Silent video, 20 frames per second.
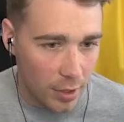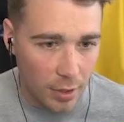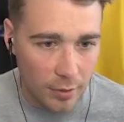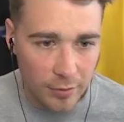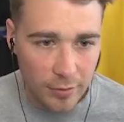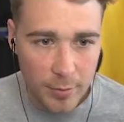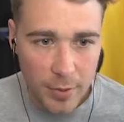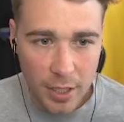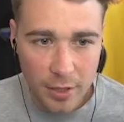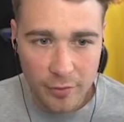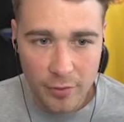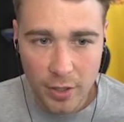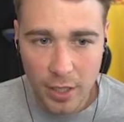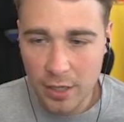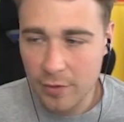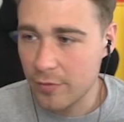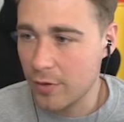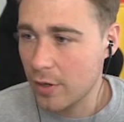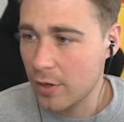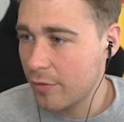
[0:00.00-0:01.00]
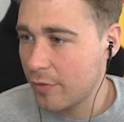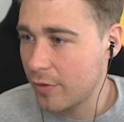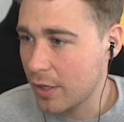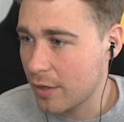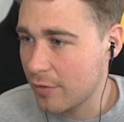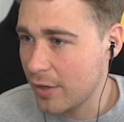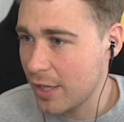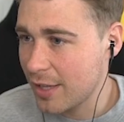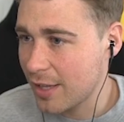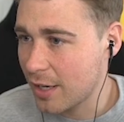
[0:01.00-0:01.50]
uh, for me. I feel like I've I feel
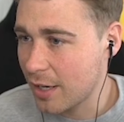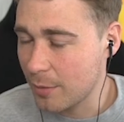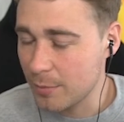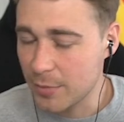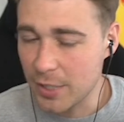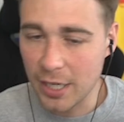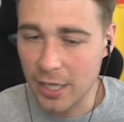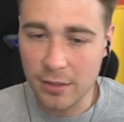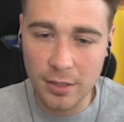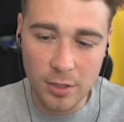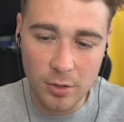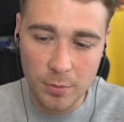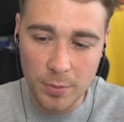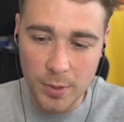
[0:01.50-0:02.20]
like I've let the club down a little